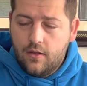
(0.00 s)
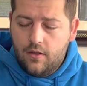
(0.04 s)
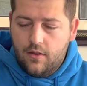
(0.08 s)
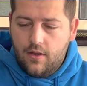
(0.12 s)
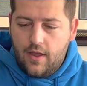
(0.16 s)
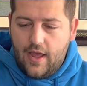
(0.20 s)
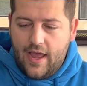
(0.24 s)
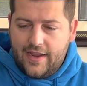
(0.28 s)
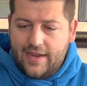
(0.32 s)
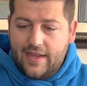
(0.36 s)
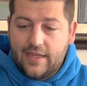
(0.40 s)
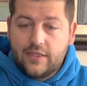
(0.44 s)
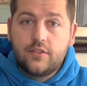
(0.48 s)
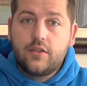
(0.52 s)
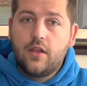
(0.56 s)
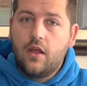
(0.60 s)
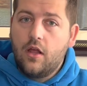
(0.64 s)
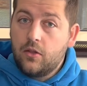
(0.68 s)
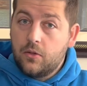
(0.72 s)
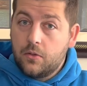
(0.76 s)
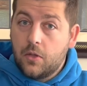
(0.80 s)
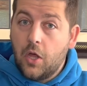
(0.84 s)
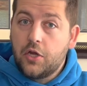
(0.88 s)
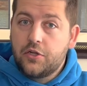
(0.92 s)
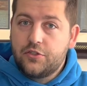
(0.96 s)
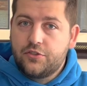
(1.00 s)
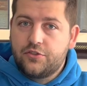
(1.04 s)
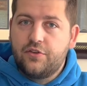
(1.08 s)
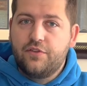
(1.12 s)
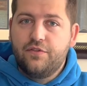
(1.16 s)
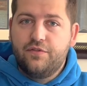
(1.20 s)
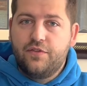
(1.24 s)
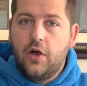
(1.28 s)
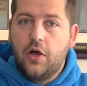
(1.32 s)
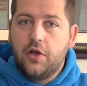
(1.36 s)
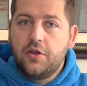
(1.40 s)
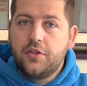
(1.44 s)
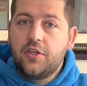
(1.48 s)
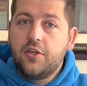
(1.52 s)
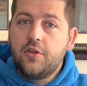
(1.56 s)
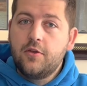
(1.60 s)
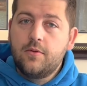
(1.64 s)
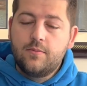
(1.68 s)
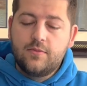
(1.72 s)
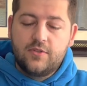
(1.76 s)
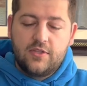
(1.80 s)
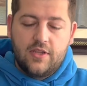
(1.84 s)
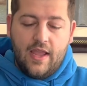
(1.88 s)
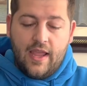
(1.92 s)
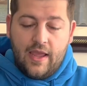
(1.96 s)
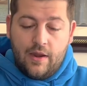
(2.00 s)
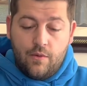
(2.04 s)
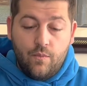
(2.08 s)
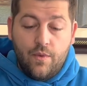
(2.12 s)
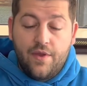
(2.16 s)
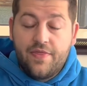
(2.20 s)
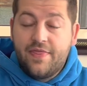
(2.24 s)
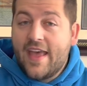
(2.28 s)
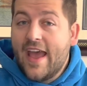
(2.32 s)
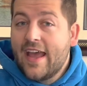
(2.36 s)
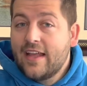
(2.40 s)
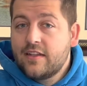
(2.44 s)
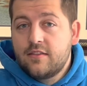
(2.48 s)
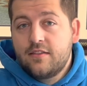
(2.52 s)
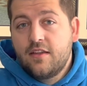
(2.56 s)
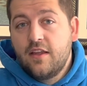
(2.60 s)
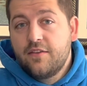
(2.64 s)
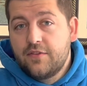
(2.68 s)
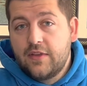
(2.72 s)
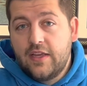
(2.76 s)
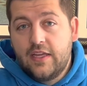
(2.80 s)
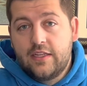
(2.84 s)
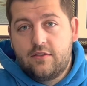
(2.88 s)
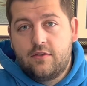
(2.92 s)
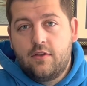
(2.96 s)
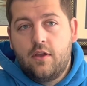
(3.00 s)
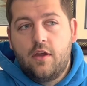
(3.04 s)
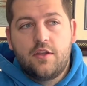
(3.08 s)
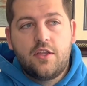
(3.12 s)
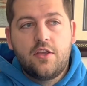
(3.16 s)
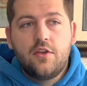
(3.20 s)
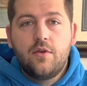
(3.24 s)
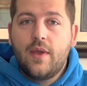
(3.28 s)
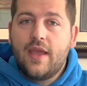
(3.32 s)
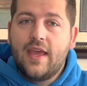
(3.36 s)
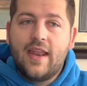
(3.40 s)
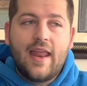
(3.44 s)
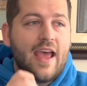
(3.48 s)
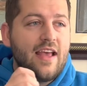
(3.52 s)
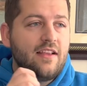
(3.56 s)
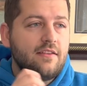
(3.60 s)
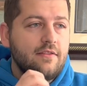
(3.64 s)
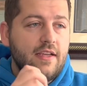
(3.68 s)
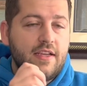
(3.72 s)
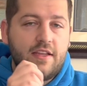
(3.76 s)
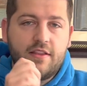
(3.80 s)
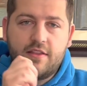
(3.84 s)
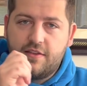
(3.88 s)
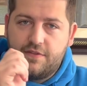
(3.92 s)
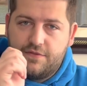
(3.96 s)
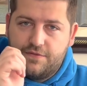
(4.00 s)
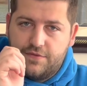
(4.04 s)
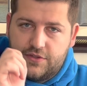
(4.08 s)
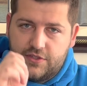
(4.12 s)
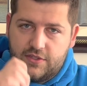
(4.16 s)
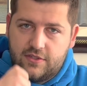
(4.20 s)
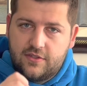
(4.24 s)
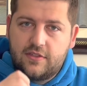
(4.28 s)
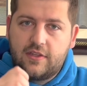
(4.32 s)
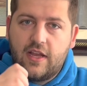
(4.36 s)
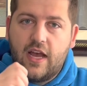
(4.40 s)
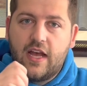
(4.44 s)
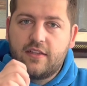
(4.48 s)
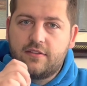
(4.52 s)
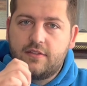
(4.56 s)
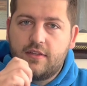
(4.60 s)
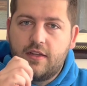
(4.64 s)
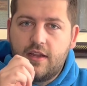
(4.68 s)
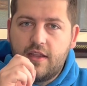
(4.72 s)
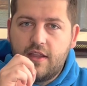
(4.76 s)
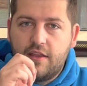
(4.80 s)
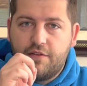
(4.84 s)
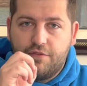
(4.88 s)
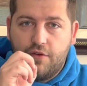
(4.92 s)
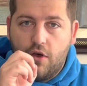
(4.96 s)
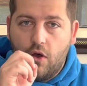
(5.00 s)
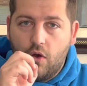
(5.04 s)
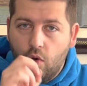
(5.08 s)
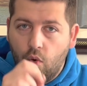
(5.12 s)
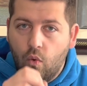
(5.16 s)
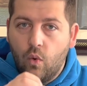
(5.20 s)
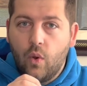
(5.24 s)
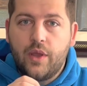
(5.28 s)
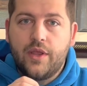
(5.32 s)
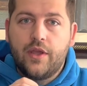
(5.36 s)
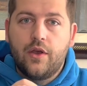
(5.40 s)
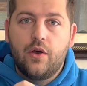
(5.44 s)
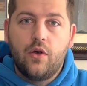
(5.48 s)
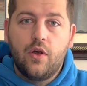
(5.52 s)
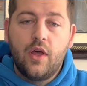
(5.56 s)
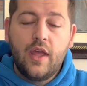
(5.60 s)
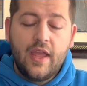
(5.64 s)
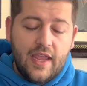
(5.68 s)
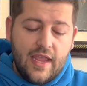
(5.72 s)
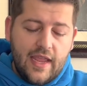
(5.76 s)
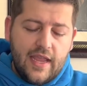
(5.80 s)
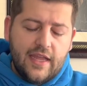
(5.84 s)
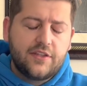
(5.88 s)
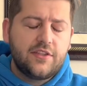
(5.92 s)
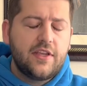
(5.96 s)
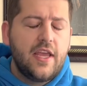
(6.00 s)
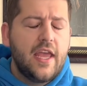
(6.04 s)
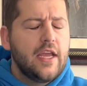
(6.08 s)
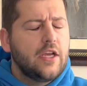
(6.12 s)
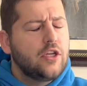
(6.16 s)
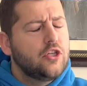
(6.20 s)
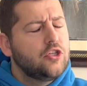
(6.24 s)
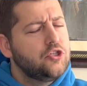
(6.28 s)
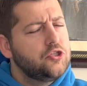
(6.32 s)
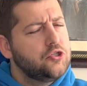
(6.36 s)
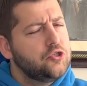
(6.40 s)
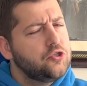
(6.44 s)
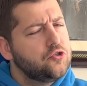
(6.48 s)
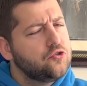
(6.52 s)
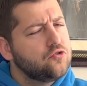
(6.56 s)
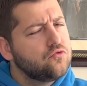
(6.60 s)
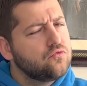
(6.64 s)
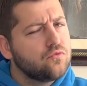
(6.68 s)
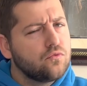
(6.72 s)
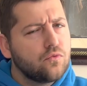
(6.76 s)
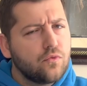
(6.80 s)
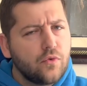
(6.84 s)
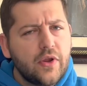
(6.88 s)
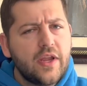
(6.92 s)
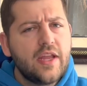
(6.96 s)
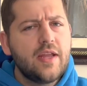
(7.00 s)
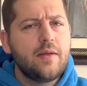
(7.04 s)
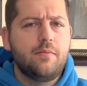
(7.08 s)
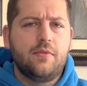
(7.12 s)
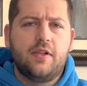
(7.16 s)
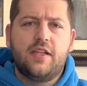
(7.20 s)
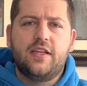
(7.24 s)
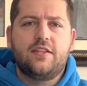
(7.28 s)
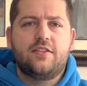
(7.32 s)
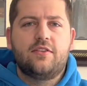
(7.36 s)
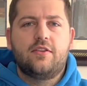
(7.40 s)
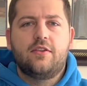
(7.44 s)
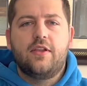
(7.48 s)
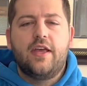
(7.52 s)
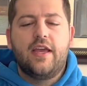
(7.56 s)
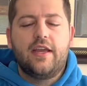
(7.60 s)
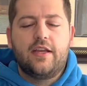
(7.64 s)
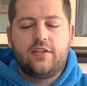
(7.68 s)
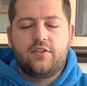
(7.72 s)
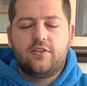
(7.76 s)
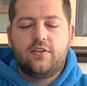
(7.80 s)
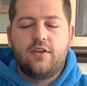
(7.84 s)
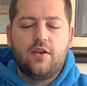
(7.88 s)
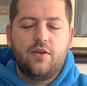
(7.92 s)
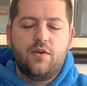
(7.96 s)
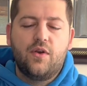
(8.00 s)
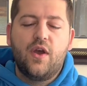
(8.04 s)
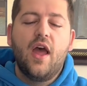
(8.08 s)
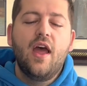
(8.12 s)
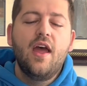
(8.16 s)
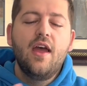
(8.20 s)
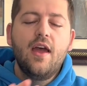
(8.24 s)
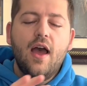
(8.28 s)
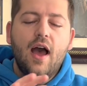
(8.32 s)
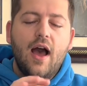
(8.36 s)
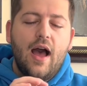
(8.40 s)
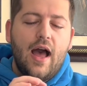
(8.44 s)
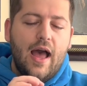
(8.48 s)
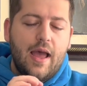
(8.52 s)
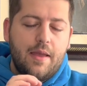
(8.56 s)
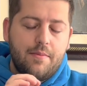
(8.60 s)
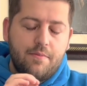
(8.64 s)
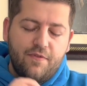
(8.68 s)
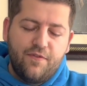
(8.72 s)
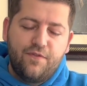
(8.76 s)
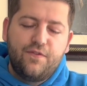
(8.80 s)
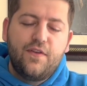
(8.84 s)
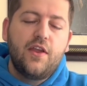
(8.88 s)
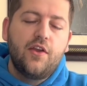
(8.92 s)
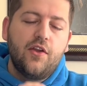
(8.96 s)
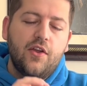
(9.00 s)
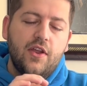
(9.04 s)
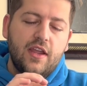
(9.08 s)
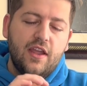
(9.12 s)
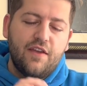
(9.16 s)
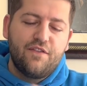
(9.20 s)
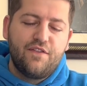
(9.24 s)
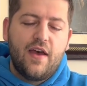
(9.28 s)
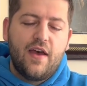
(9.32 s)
I guess, larger volumes. And when that stuff gets on you, it has like the viscosity of oil. it's extremely slick. So I'm fearing if I